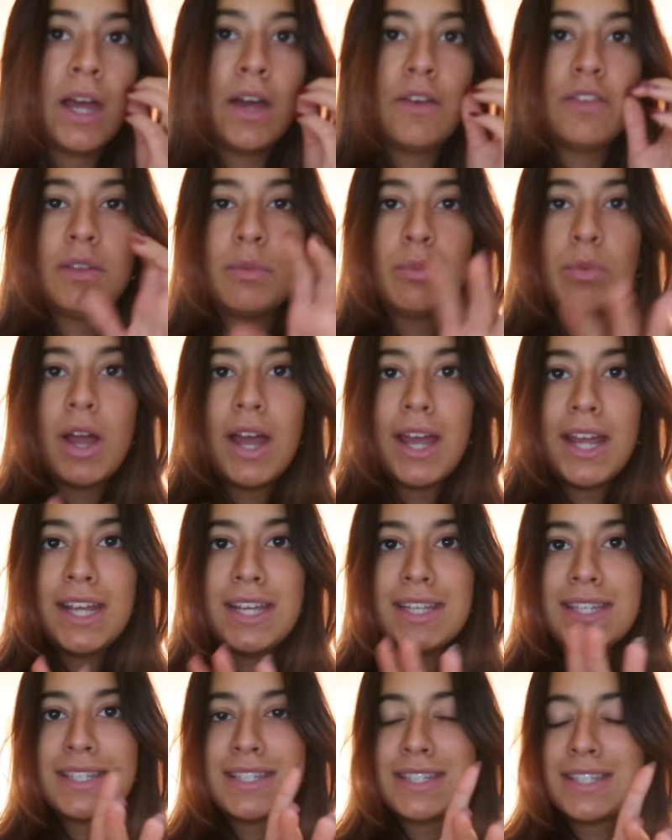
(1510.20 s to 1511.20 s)
have some
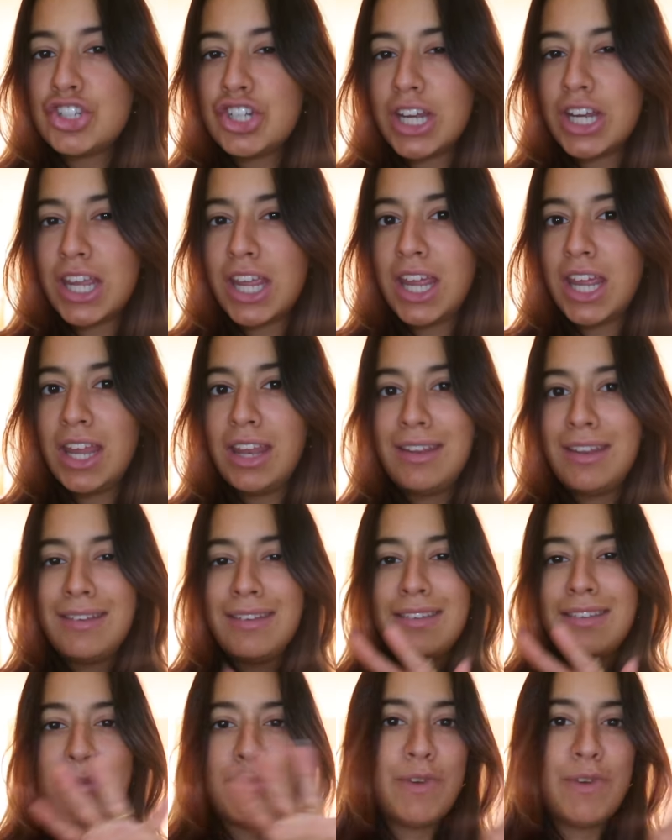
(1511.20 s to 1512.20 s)
rice,
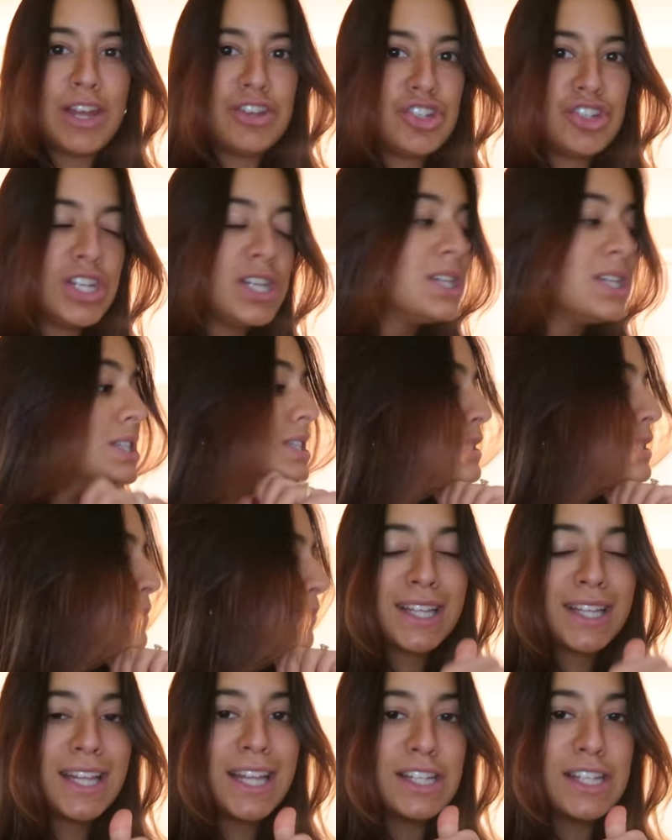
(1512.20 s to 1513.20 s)
chicken, some veggies.
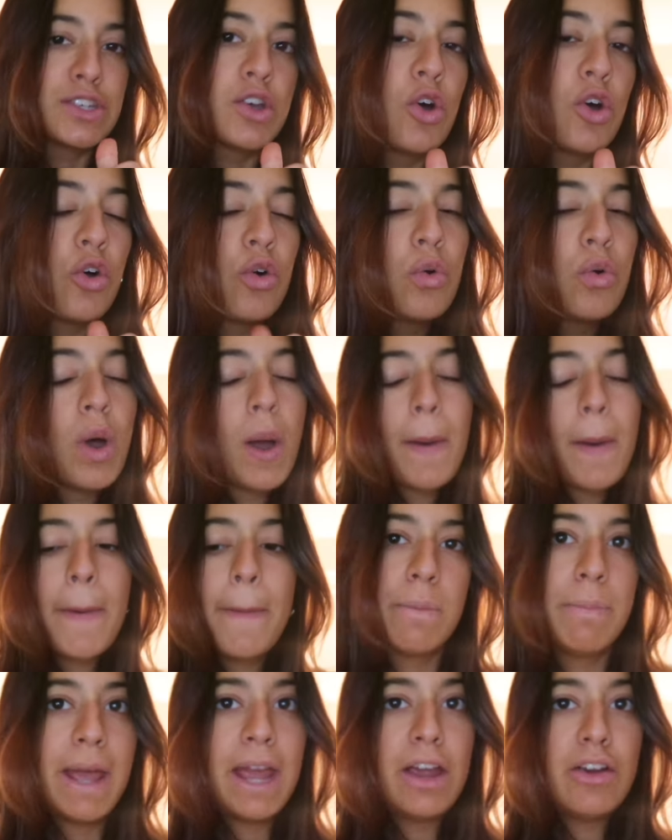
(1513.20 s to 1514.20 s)
Let's go
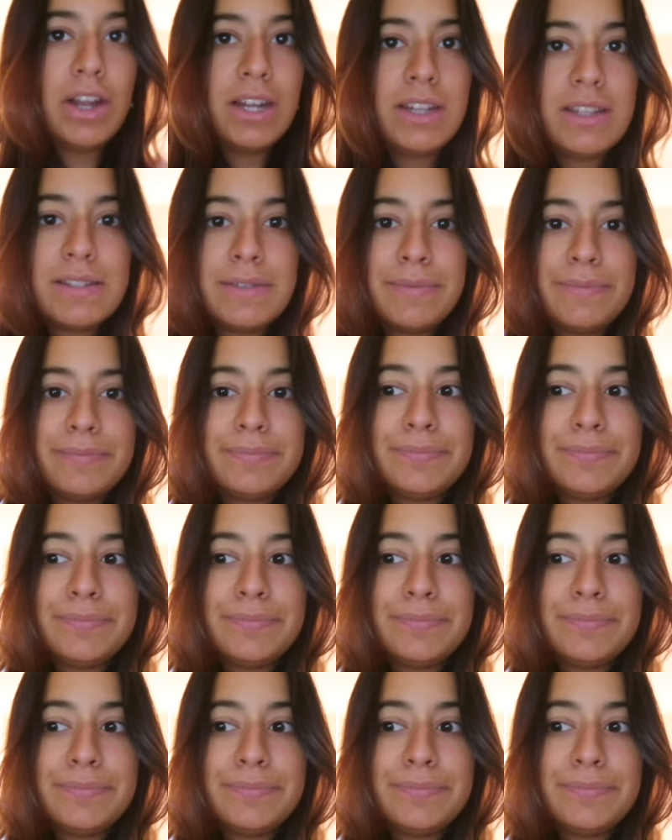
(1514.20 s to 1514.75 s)
prepare it.